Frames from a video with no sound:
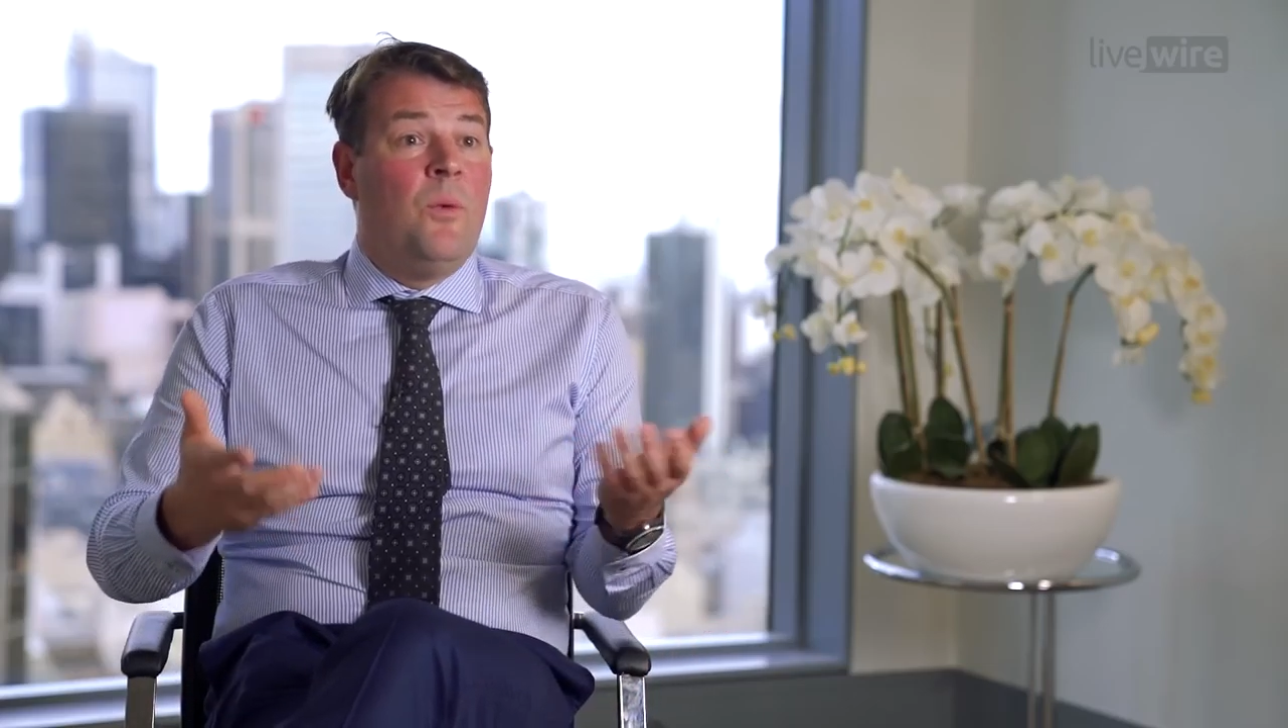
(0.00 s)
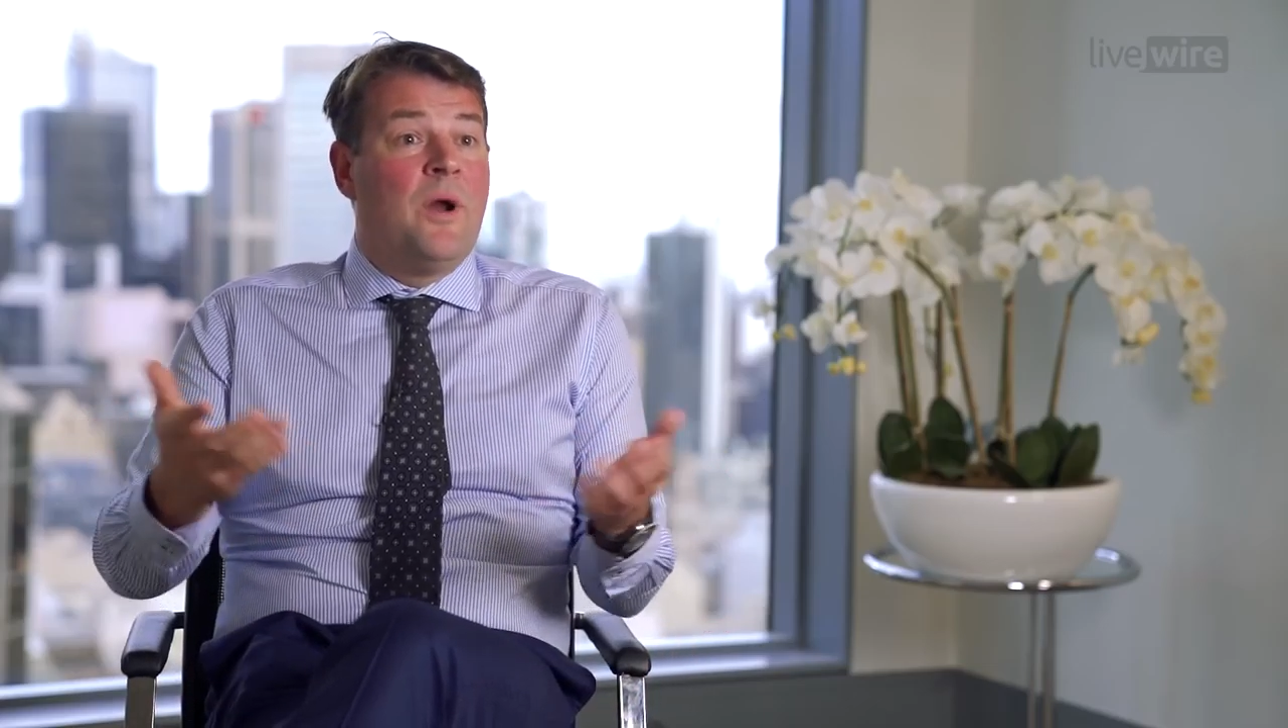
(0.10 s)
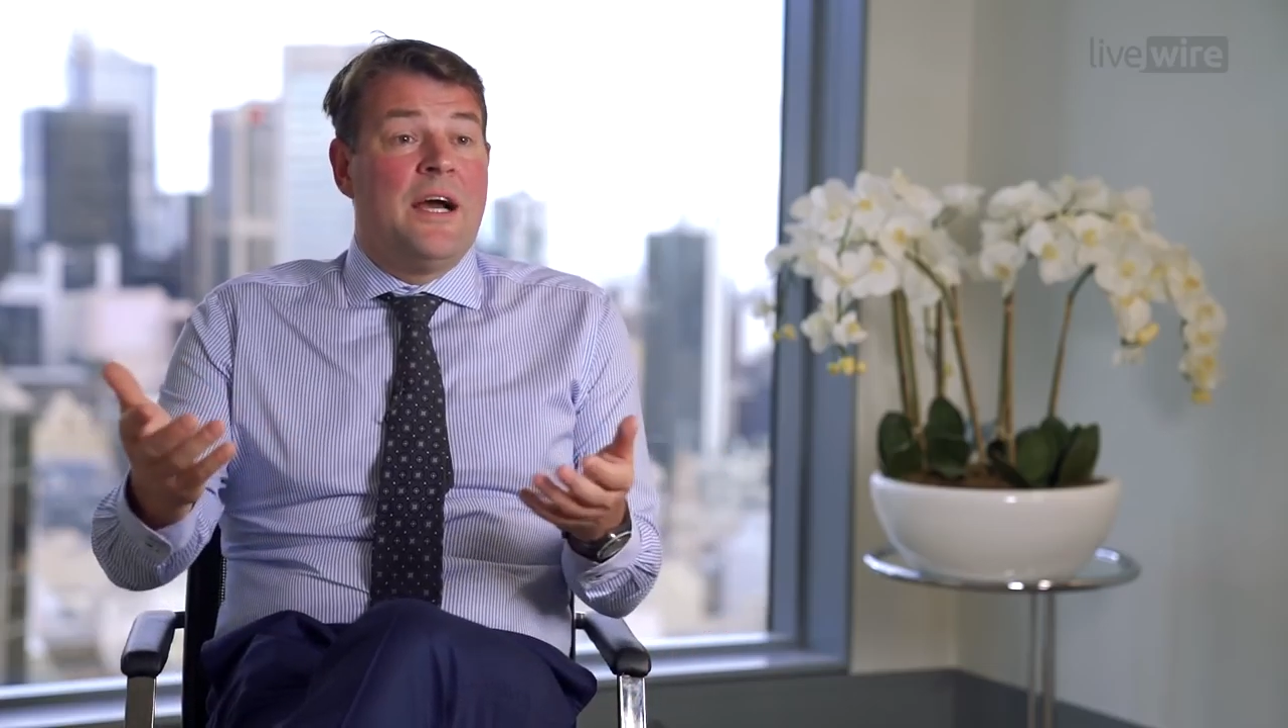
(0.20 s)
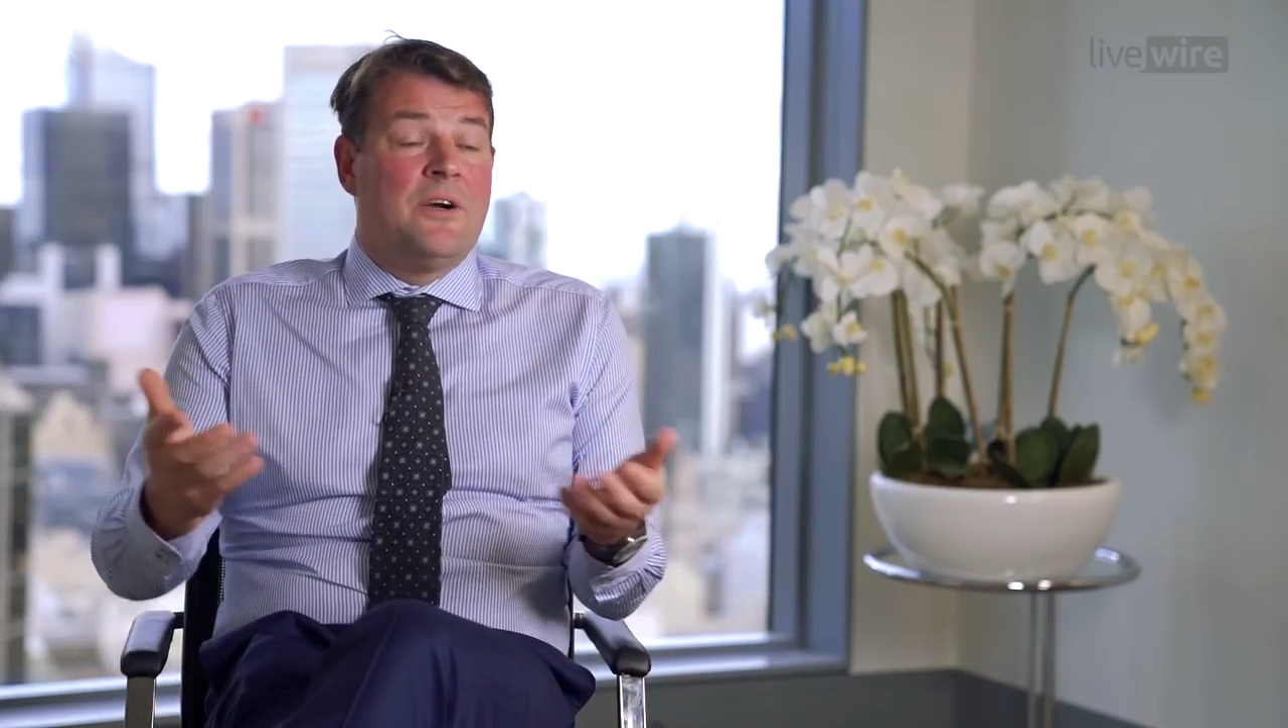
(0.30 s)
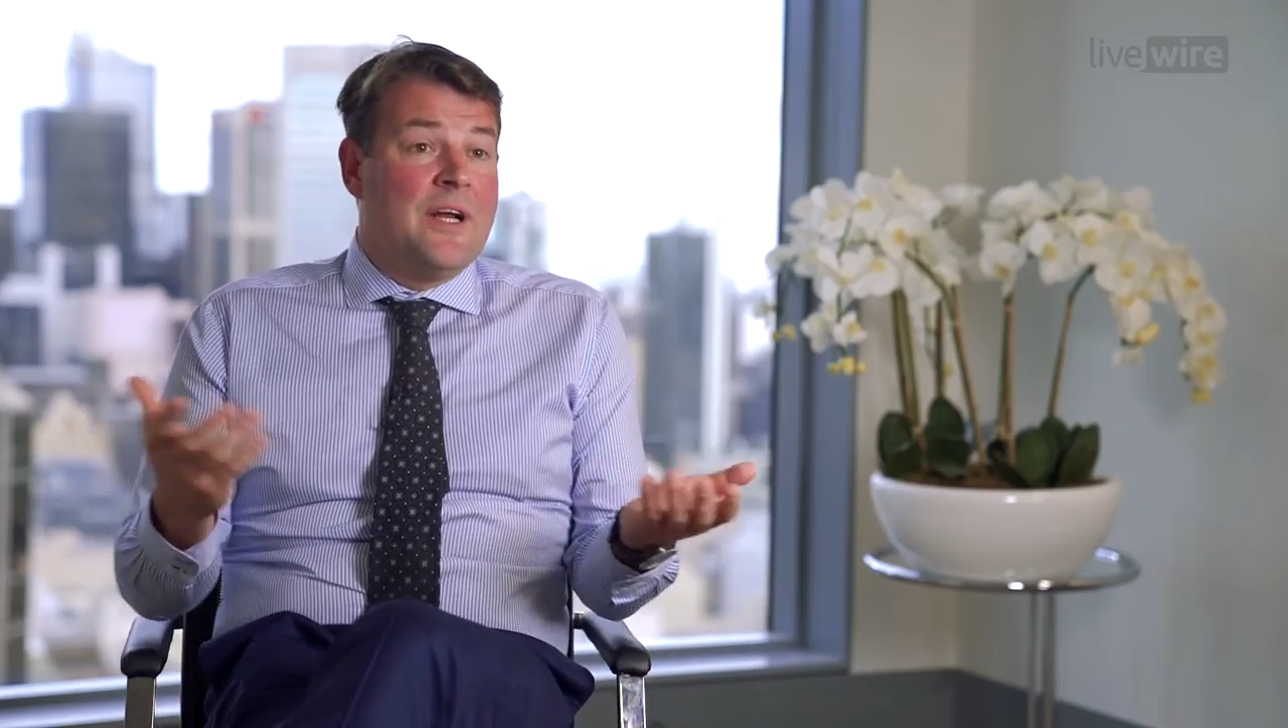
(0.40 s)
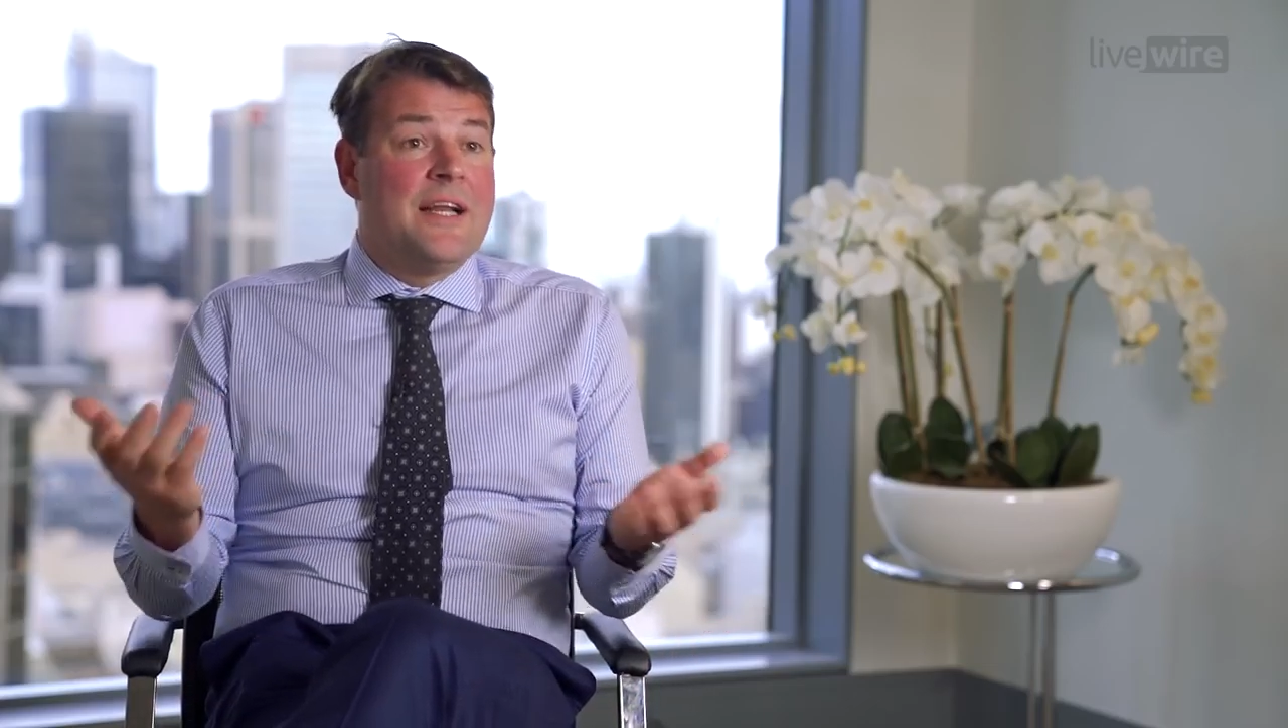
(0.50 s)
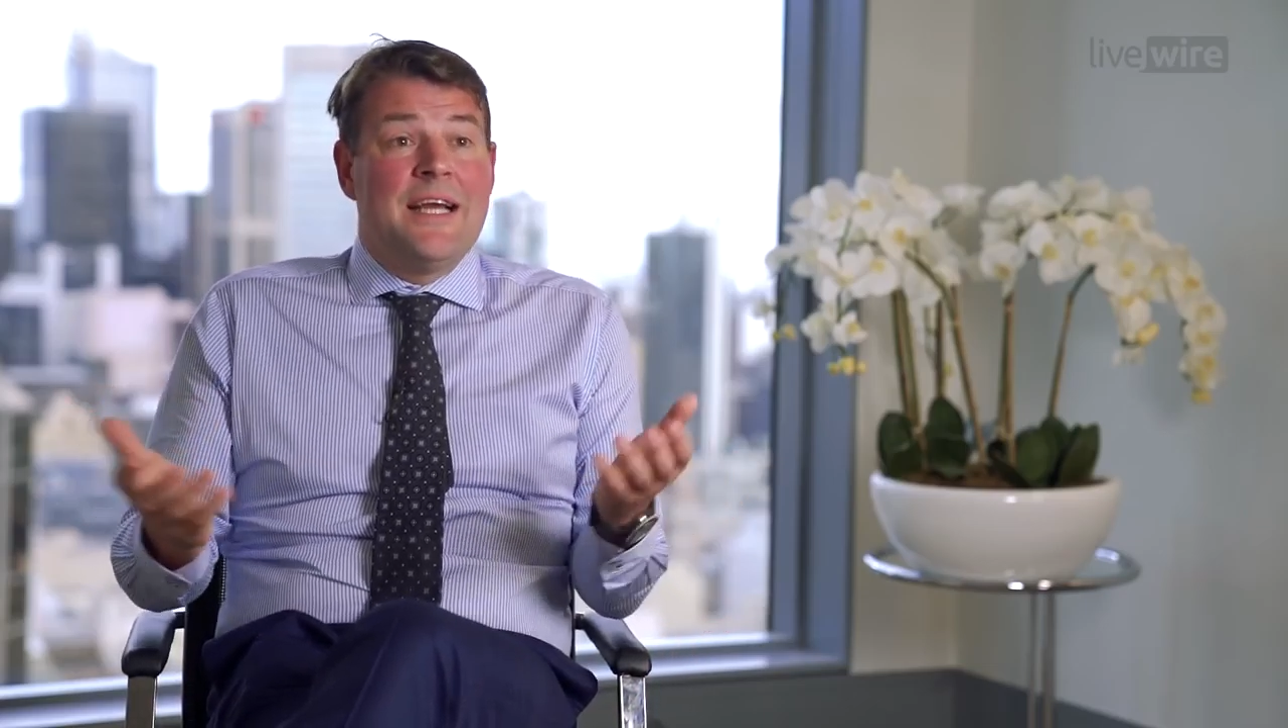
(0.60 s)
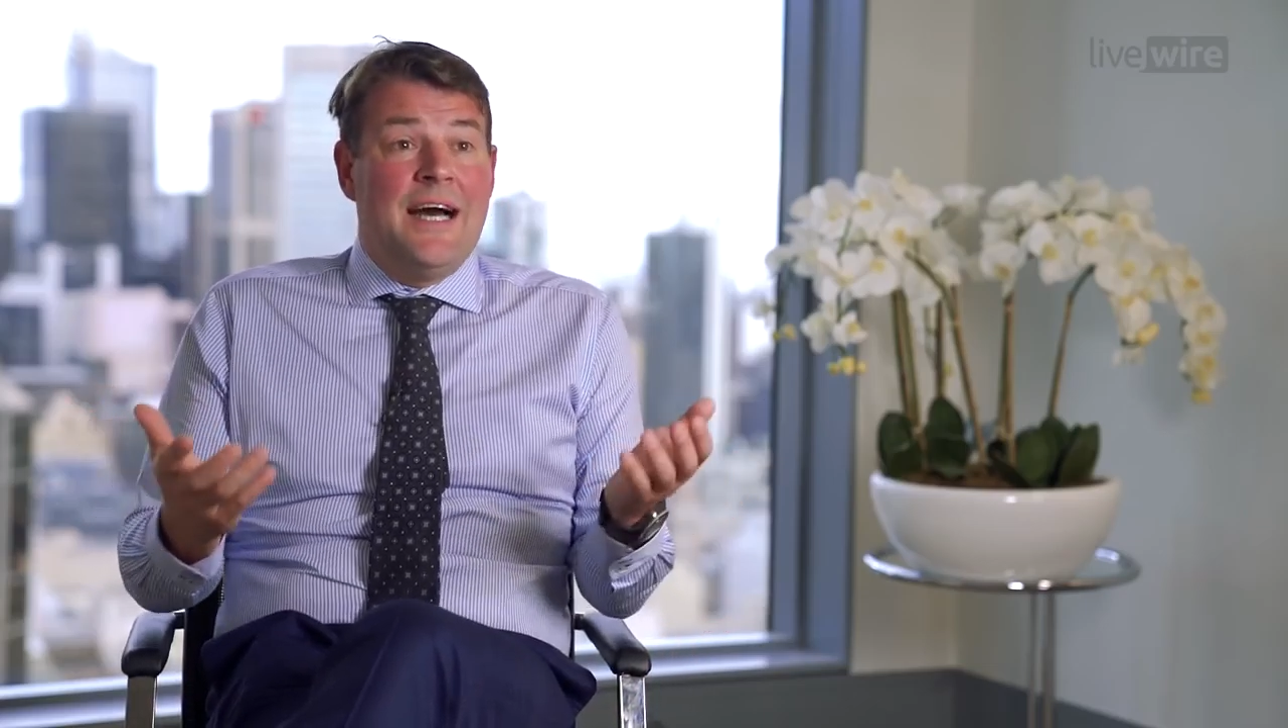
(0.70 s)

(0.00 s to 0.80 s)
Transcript: what our credit